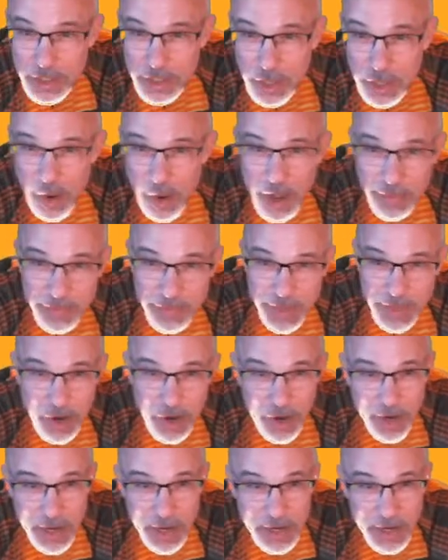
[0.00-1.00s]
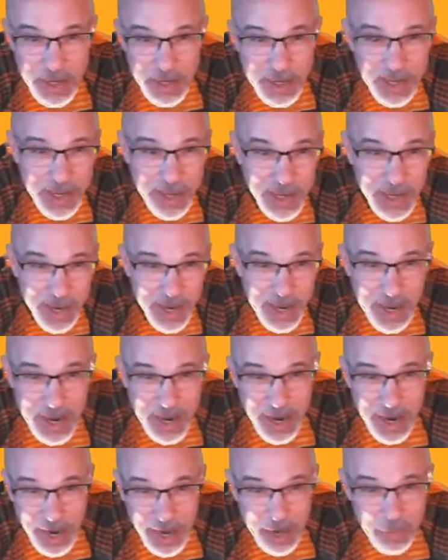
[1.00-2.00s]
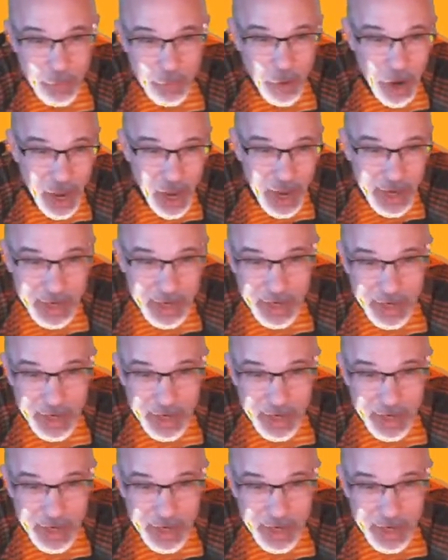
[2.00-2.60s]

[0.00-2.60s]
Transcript: go out there and run.